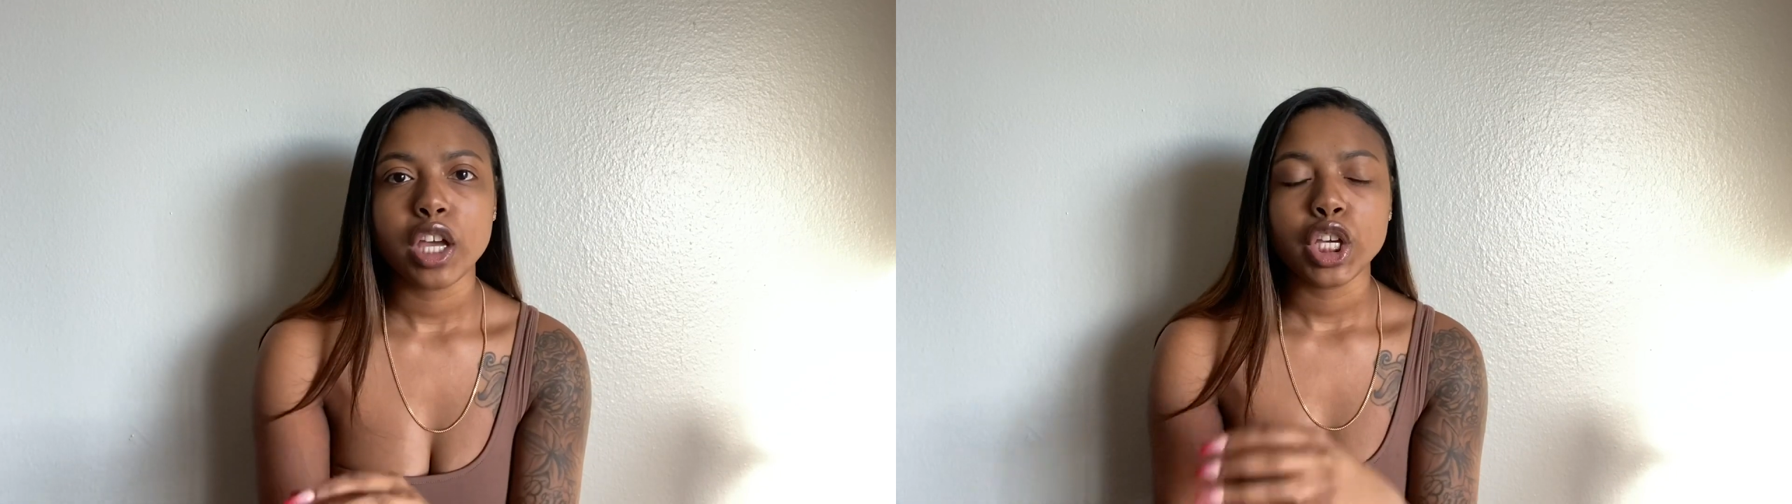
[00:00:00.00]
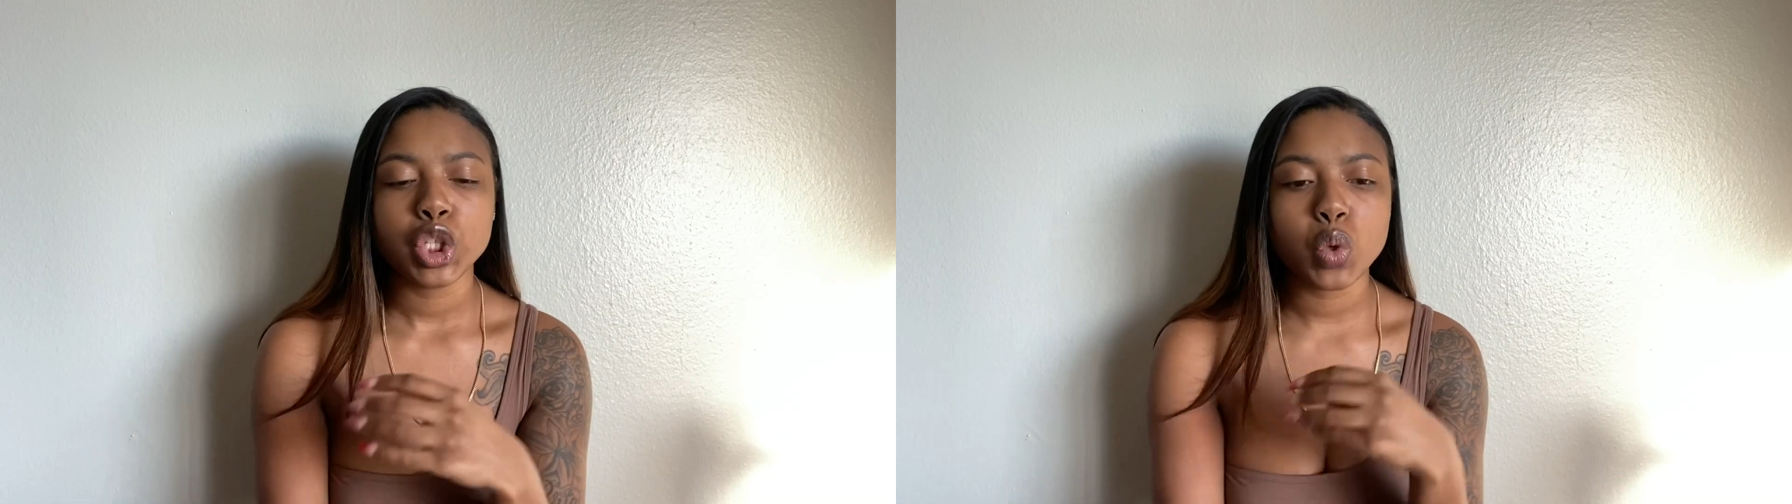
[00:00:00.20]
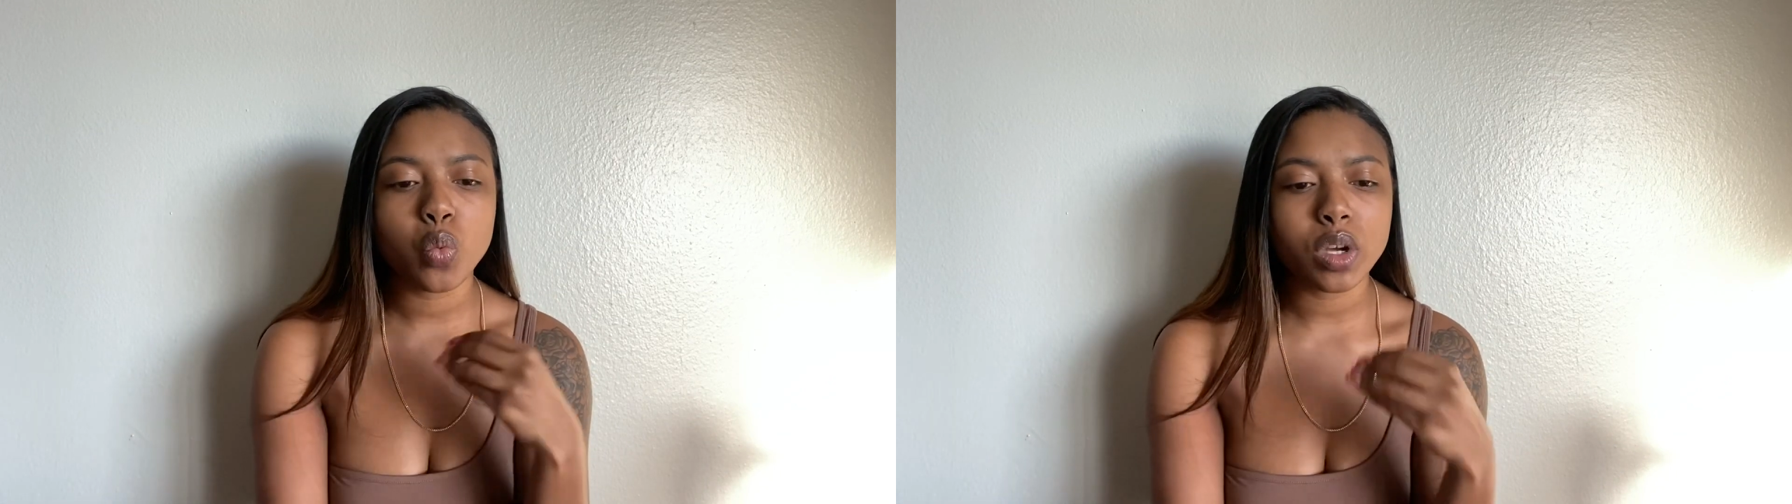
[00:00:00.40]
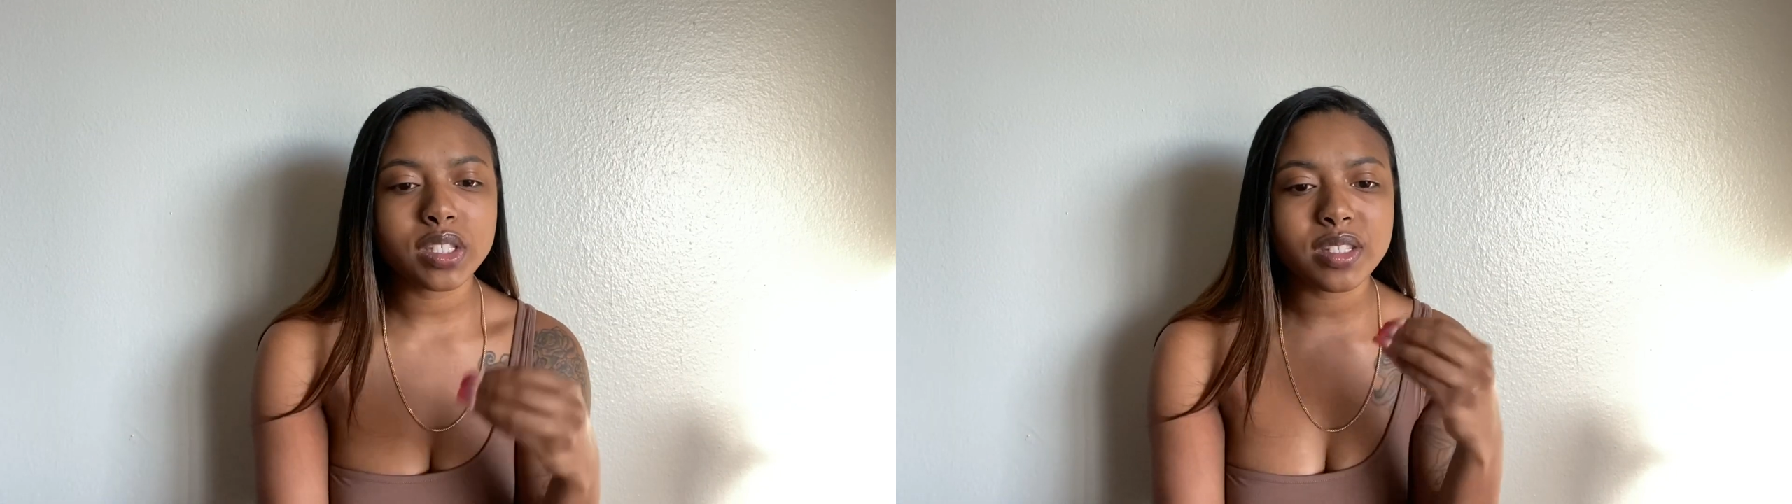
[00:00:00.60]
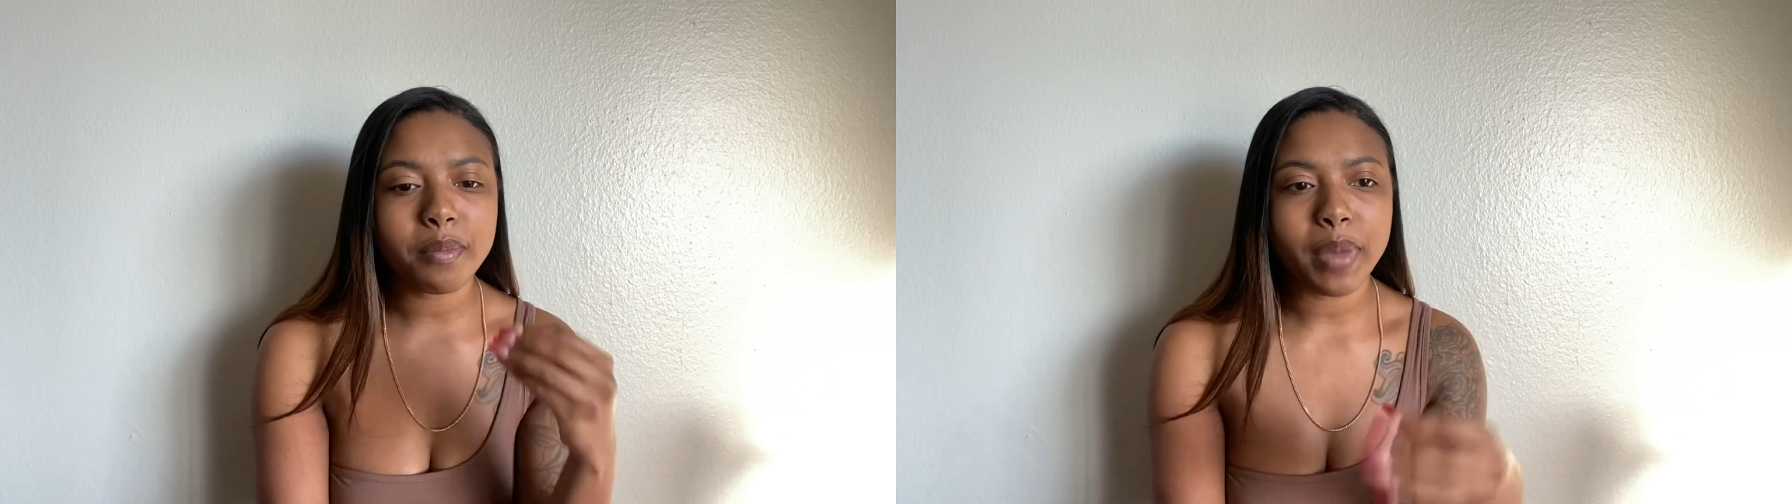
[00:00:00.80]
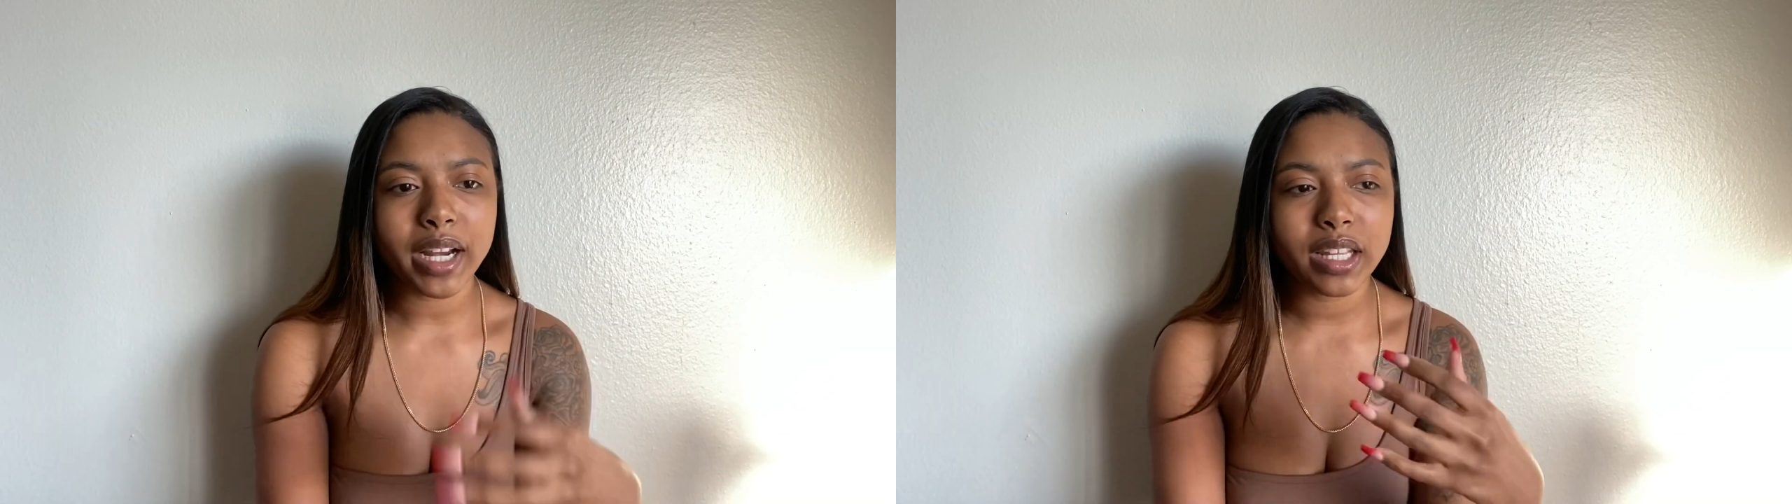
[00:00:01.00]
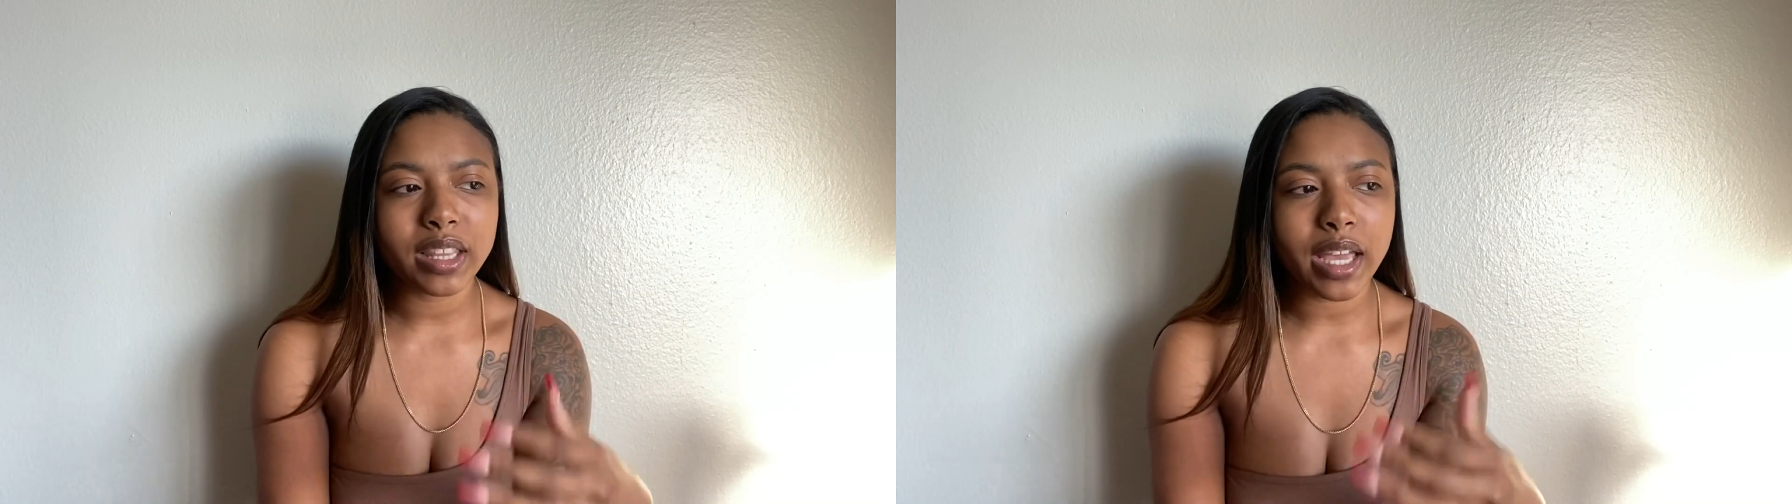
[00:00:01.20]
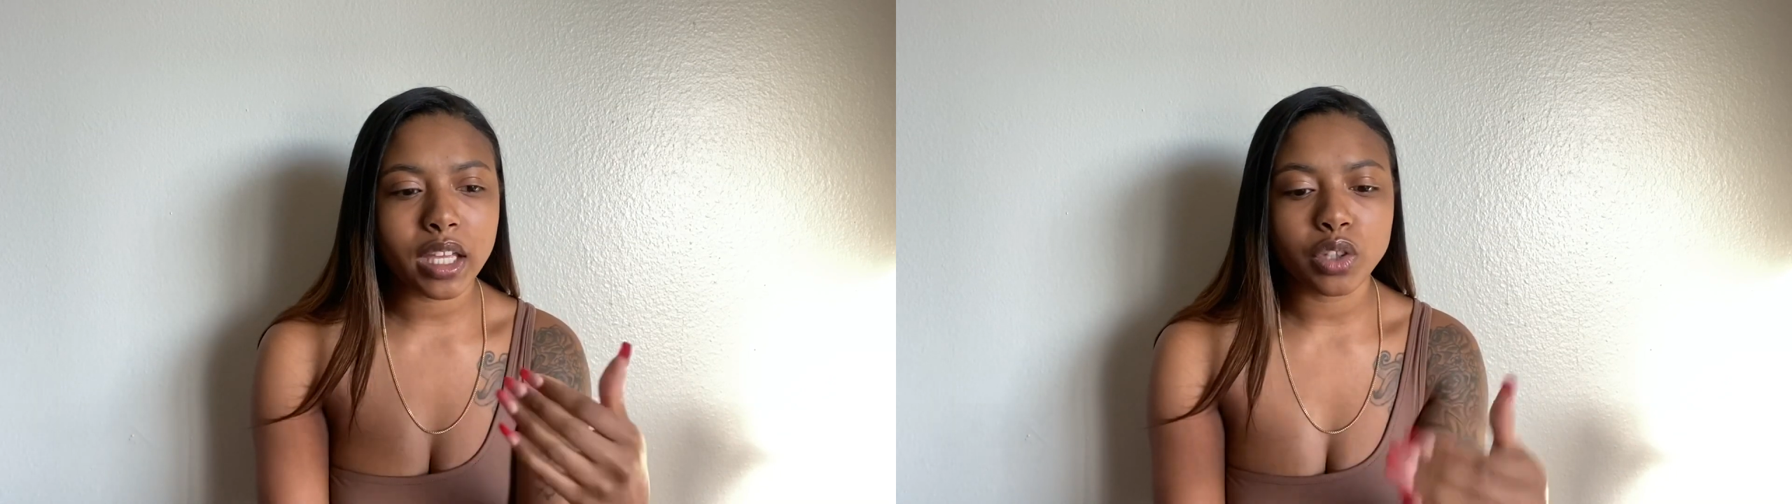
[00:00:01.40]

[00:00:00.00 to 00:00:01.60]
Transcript: You want somebody that